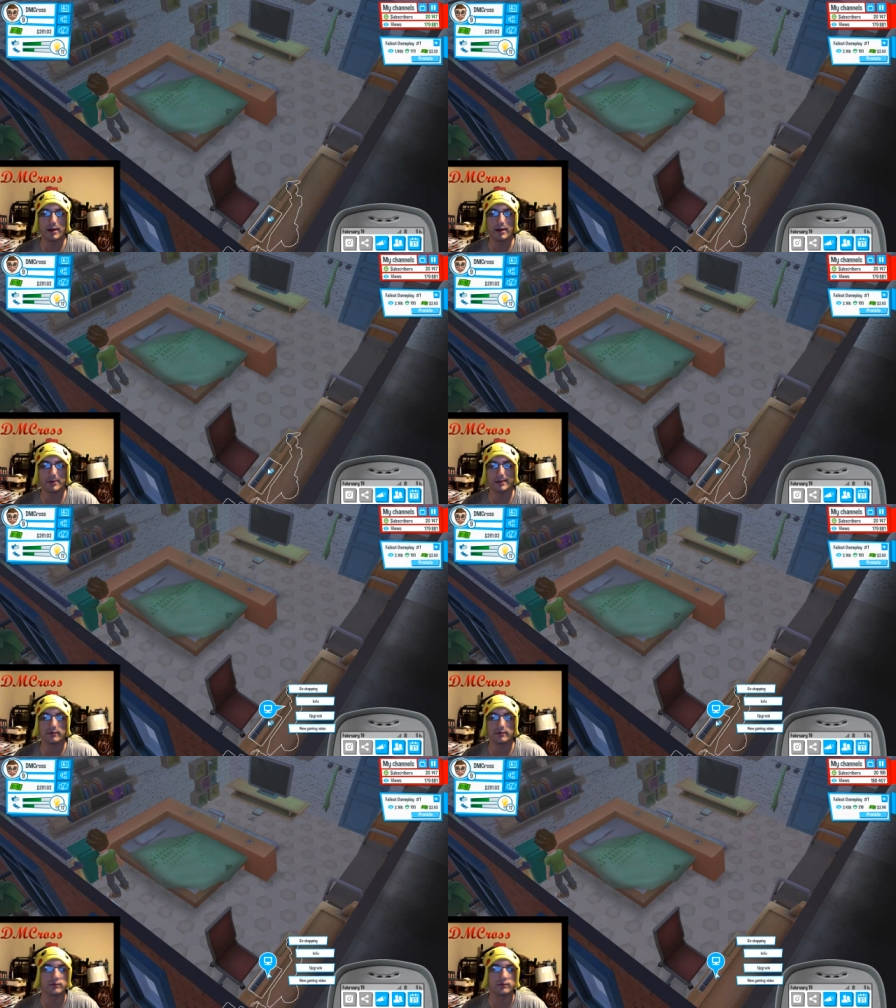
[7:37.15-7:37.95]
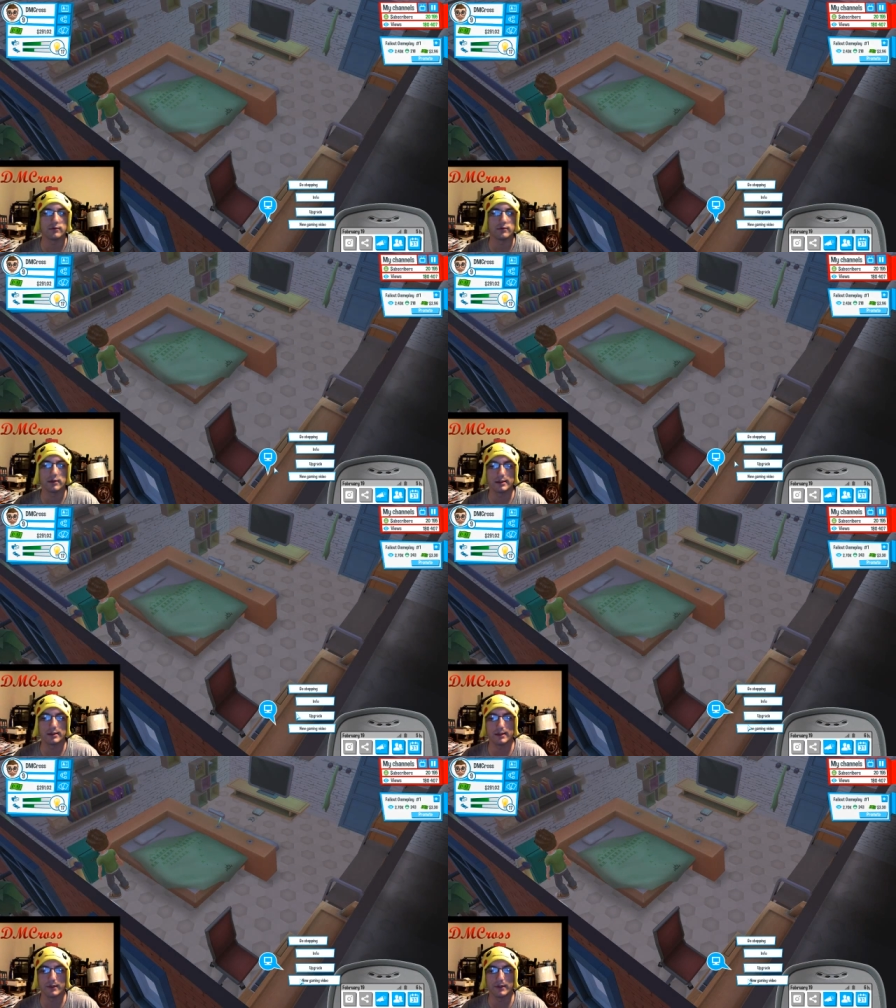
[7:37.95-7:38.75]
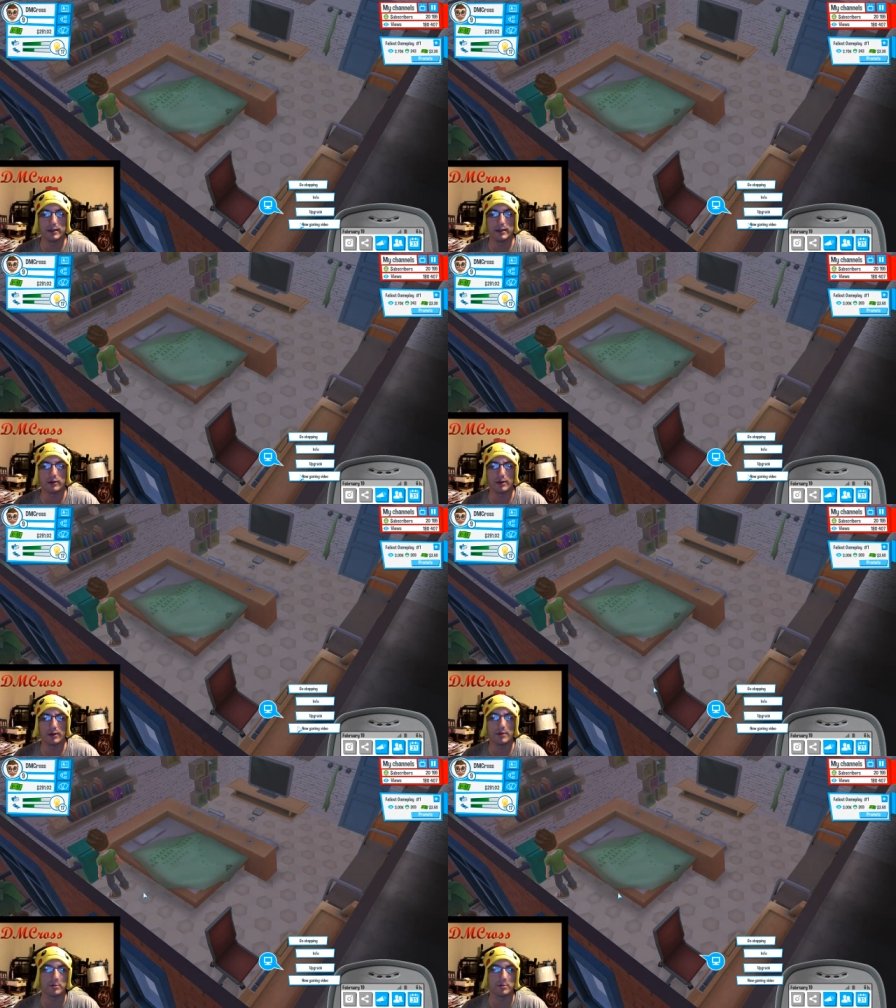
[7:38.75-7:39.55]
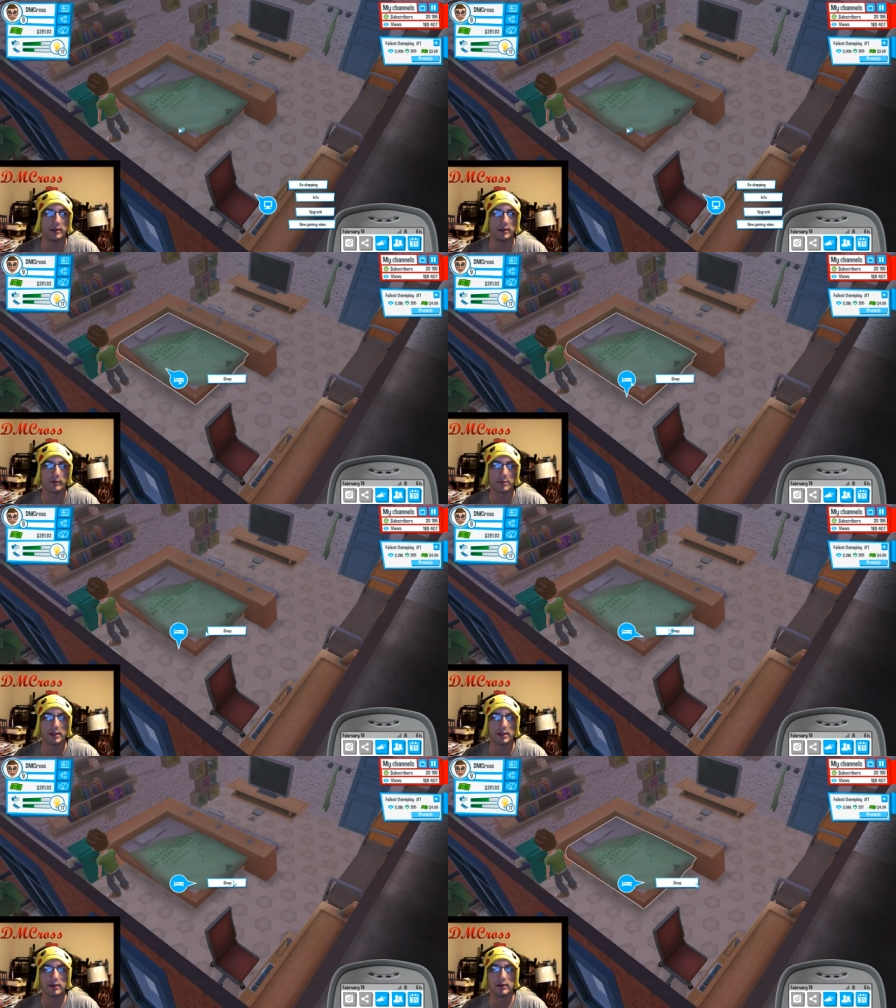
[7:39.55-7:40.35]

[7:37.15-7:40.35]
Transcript: I was like 17, so that was a big deal for me.